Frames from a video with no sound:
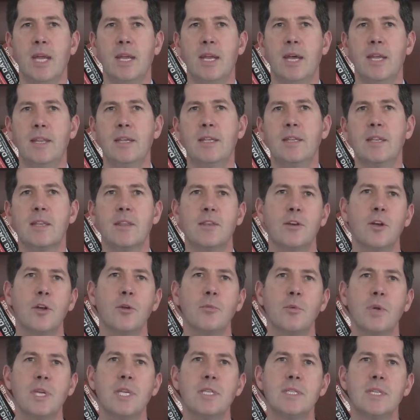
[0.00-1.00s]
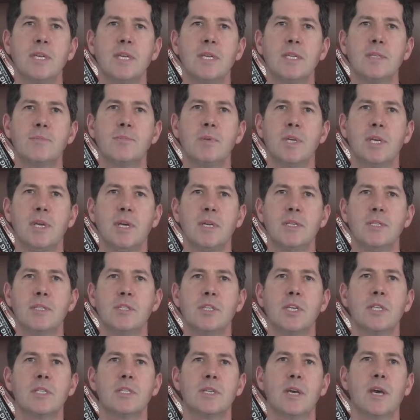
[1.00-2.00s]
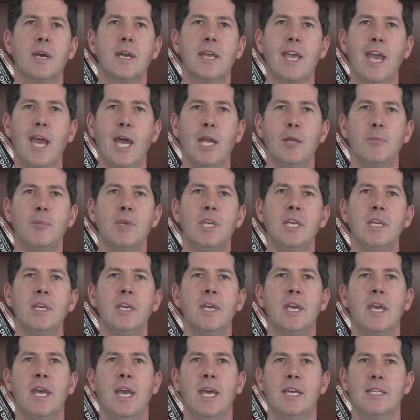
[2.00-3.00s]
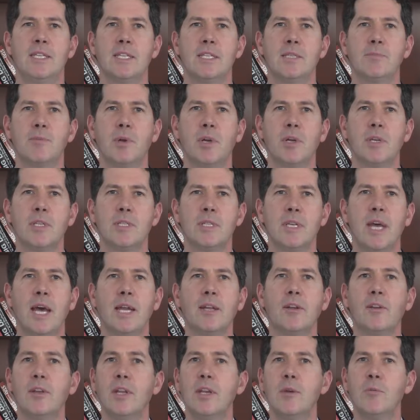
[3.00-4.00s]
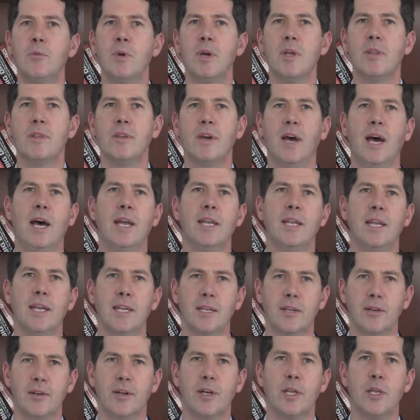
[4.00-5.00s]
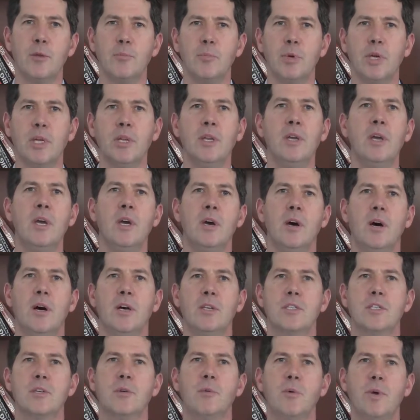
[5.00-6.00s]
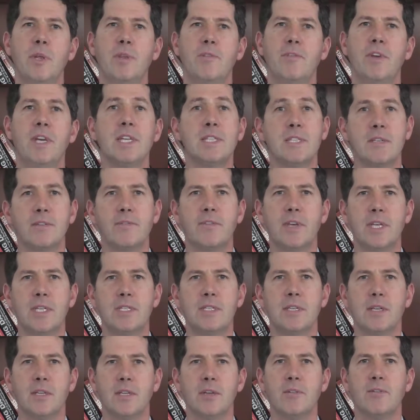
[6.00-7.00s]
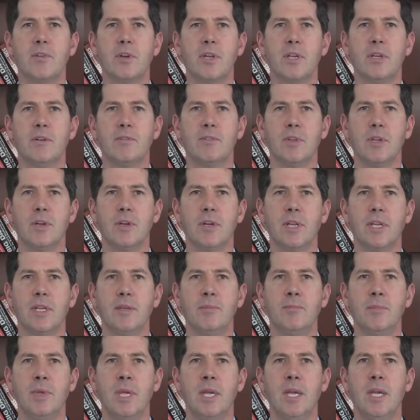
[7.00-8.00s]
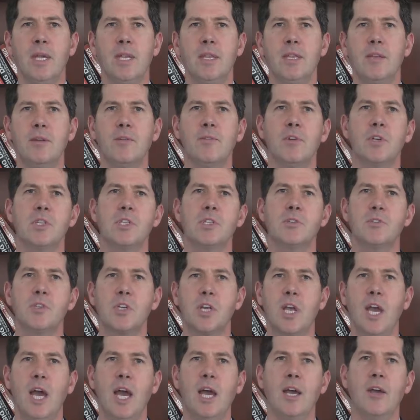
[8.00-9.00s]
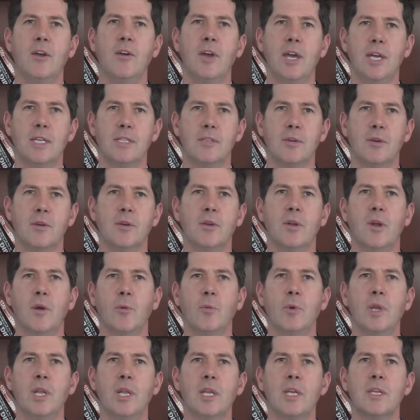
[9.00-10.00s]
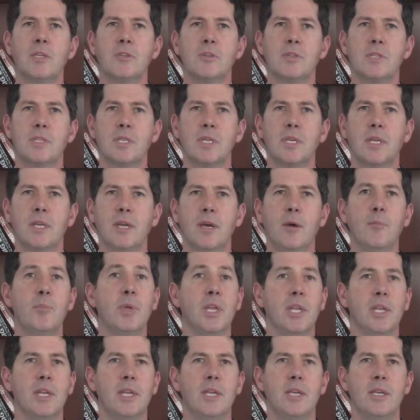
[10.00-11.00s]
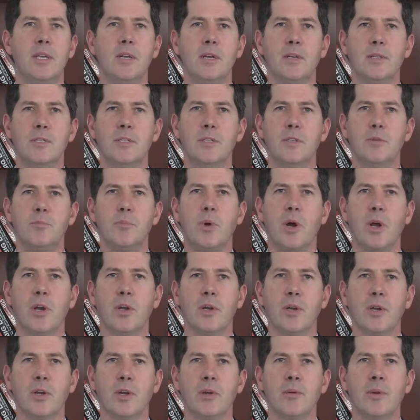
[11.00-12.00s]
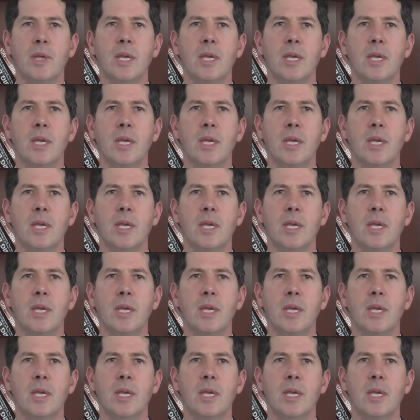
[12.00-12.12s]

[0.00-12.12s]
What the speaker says: I think the third reason is because Jigsaw Academy has experience not only with online learning, but also with face-to-face delivery of learning. The University of Chicago has a really interesting ability here to partner